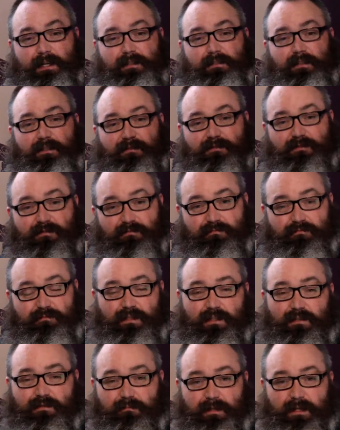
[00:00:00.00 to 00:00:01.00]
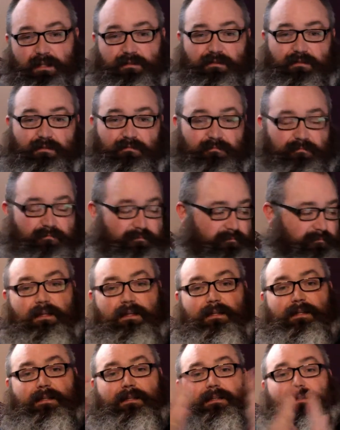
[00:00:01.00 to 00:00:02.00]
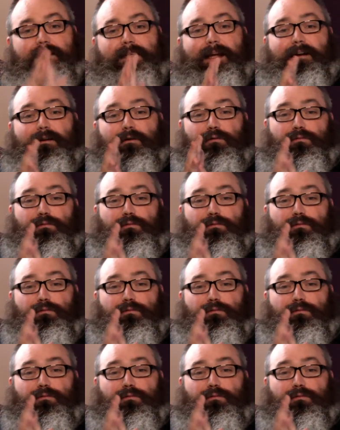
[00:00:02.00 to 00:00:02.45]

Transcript: does, he's amazing. Now,